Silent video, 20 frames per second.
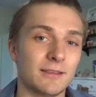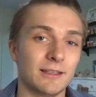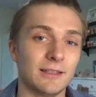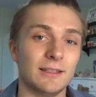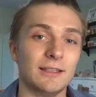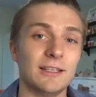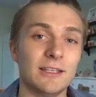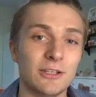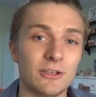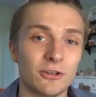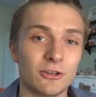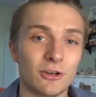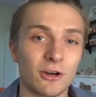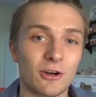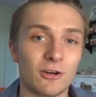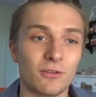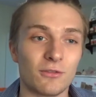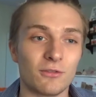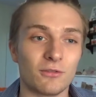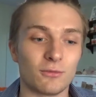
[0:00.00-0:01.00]
the leader
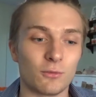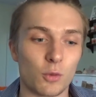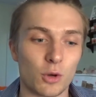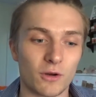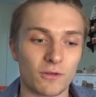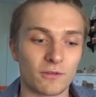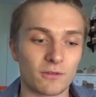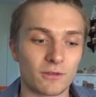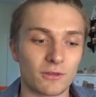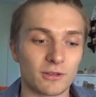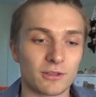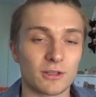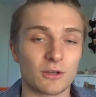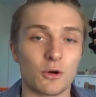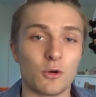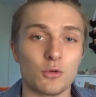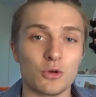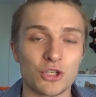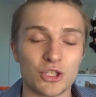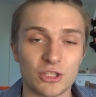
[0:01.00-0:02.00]
of one of the
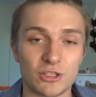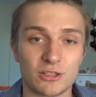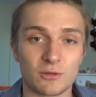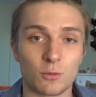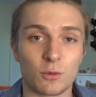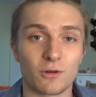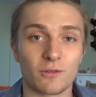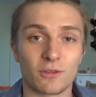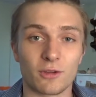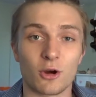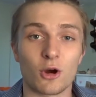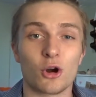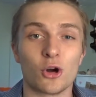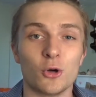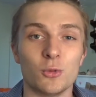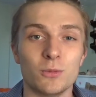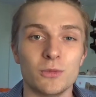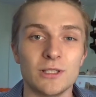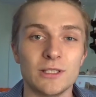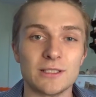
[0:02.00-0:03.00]
oceans and one of the
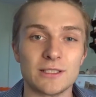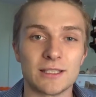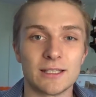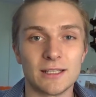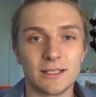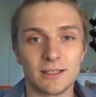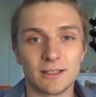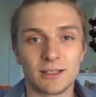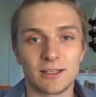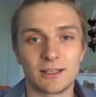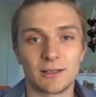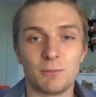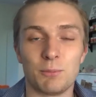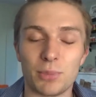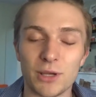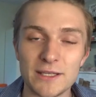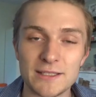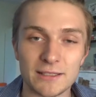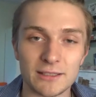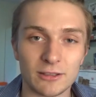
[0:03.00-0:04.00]
armies,
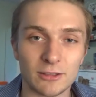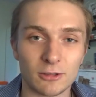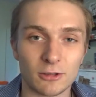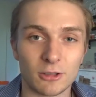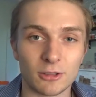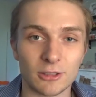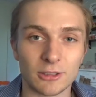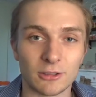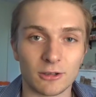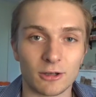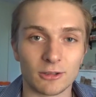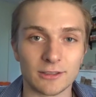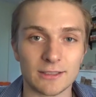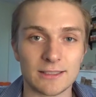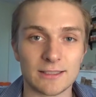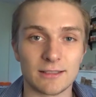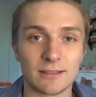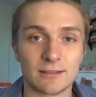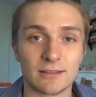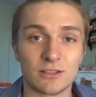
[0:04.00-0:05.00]
basically calling all the
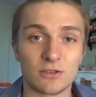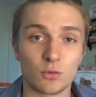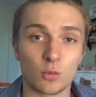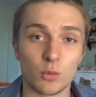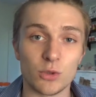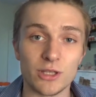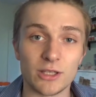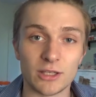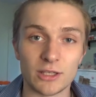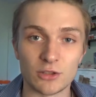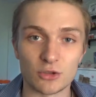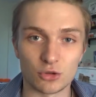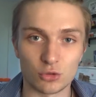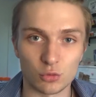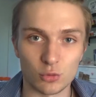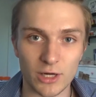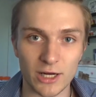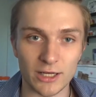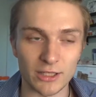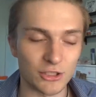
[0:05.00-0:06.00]
citizens weak and
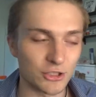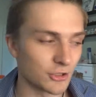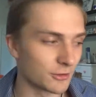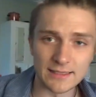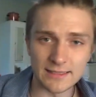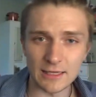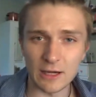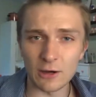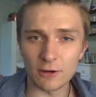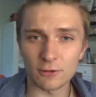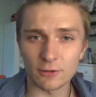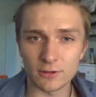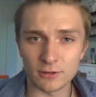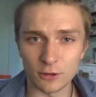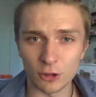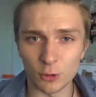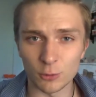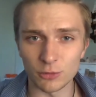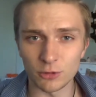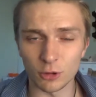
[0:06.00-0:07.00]
trash. In the South
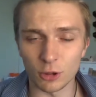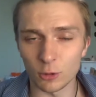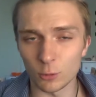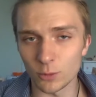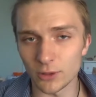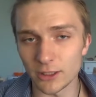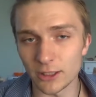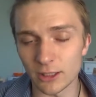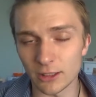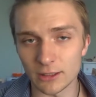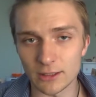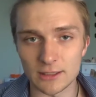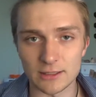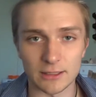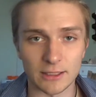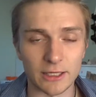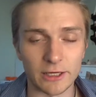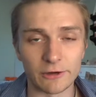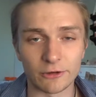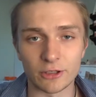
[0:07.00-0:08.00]
Army, all we get is
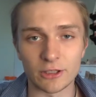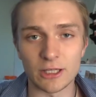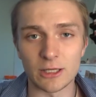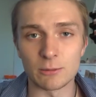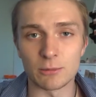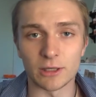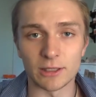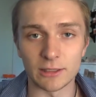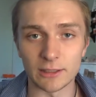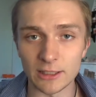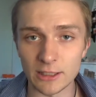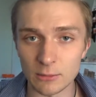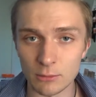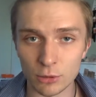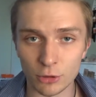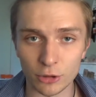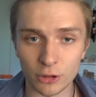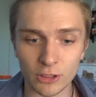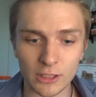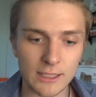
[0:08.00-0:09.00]
a character named by
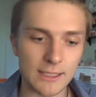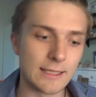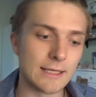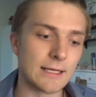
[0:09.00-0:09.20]
Lindbergh.